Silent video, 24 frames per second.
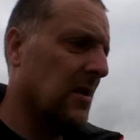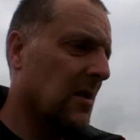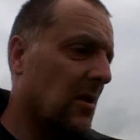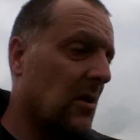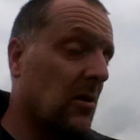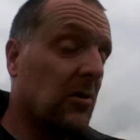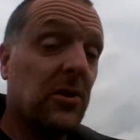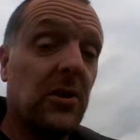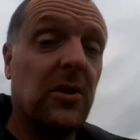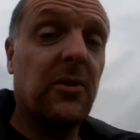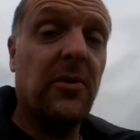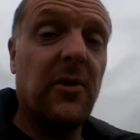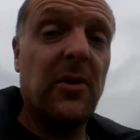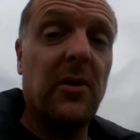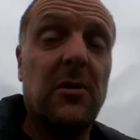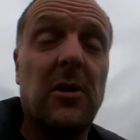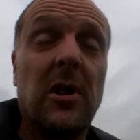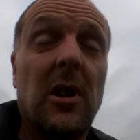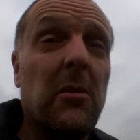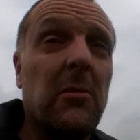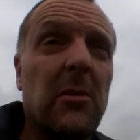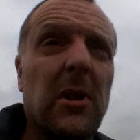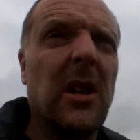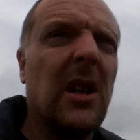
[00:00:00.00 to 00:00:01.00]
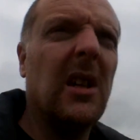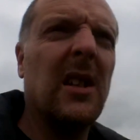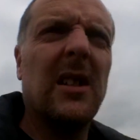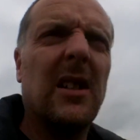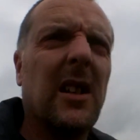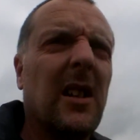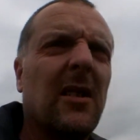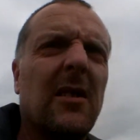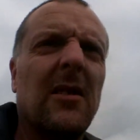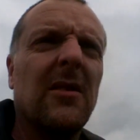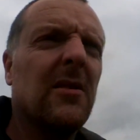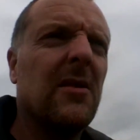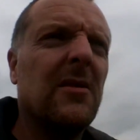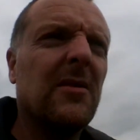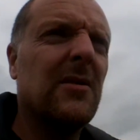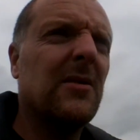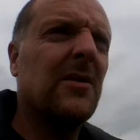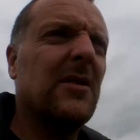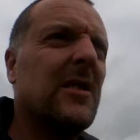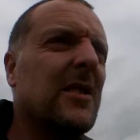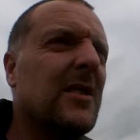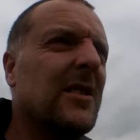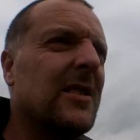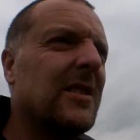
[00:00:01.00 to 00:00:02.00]
I just feel numb again now.
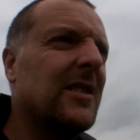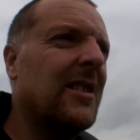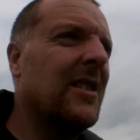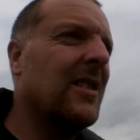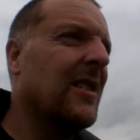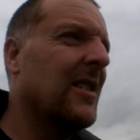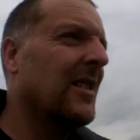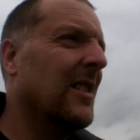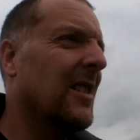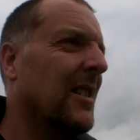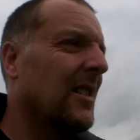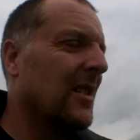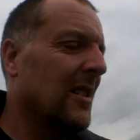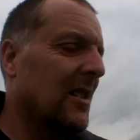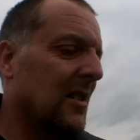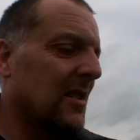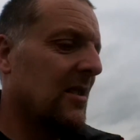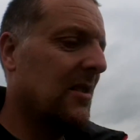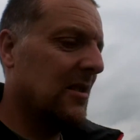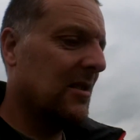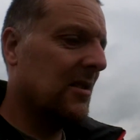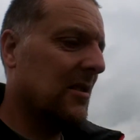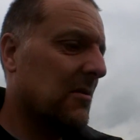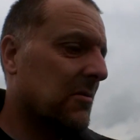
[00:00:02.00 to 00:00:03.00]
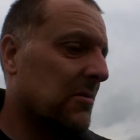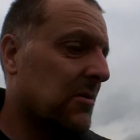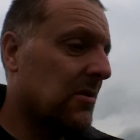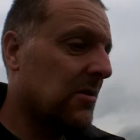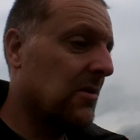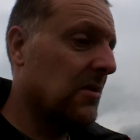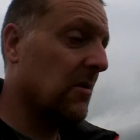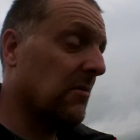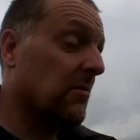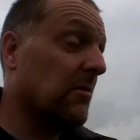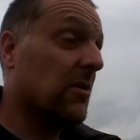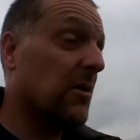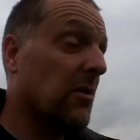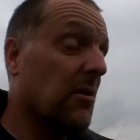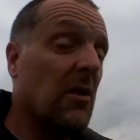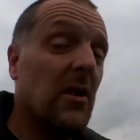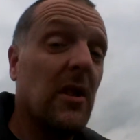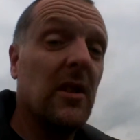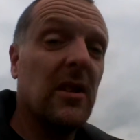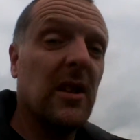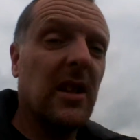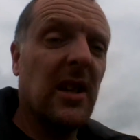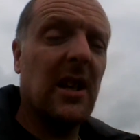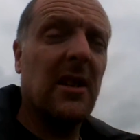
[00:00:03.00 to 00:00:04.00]
I was
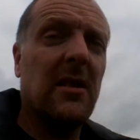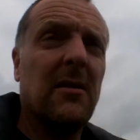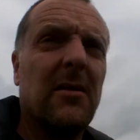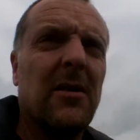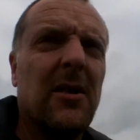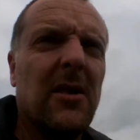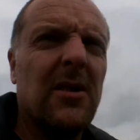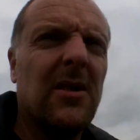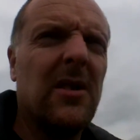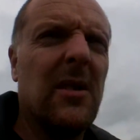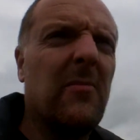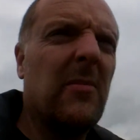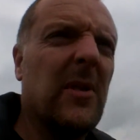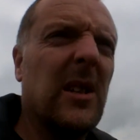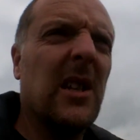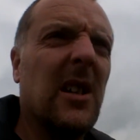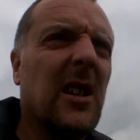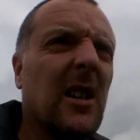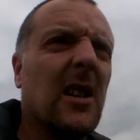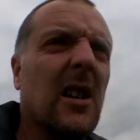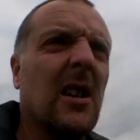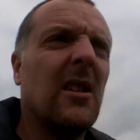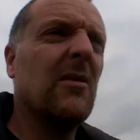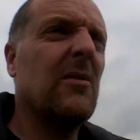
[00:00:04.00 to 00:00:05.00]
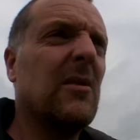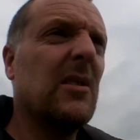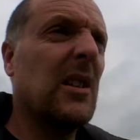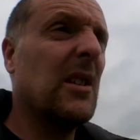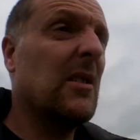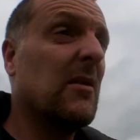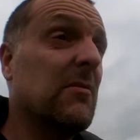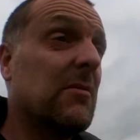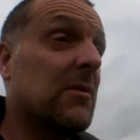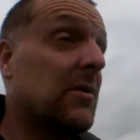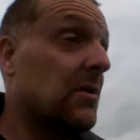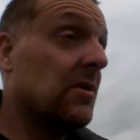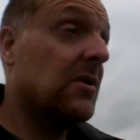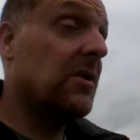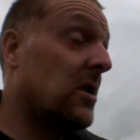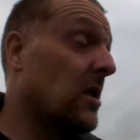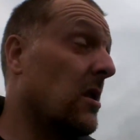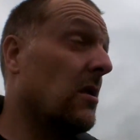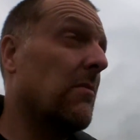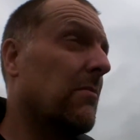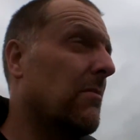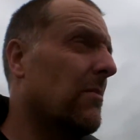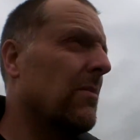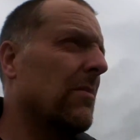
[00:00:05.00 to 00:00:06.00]
crying again just a minute ago, and now I'm just
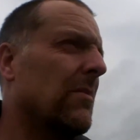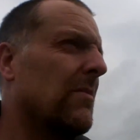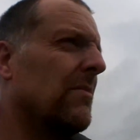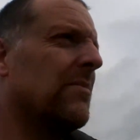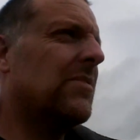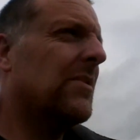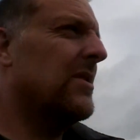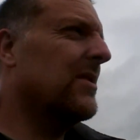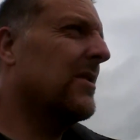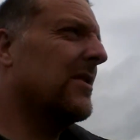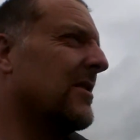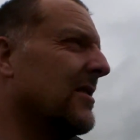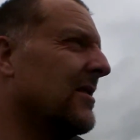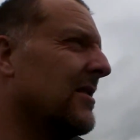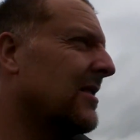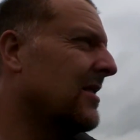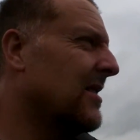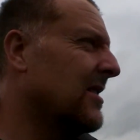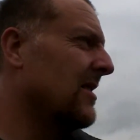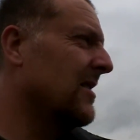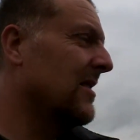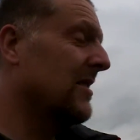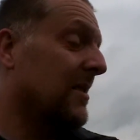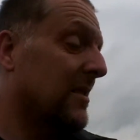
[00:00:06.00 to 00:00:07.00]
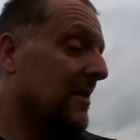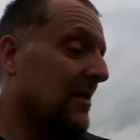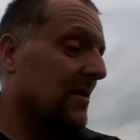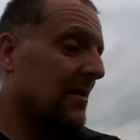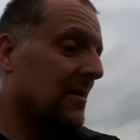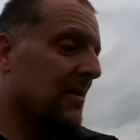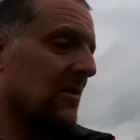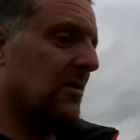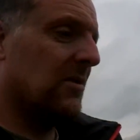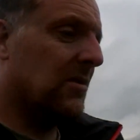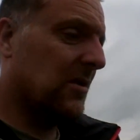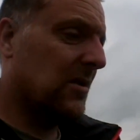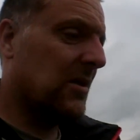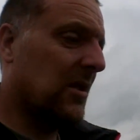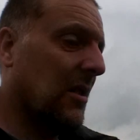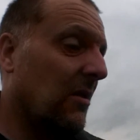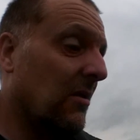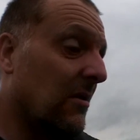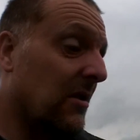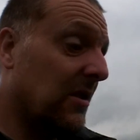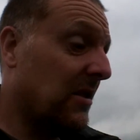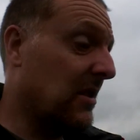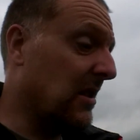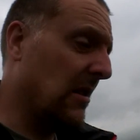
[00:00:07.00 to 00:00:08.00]
numb. Just
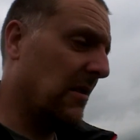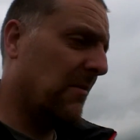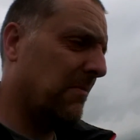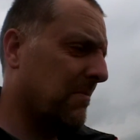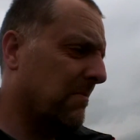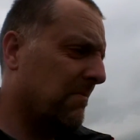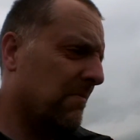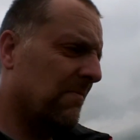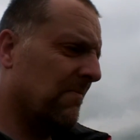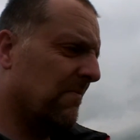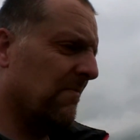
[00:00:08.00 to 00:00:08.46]
totally numb.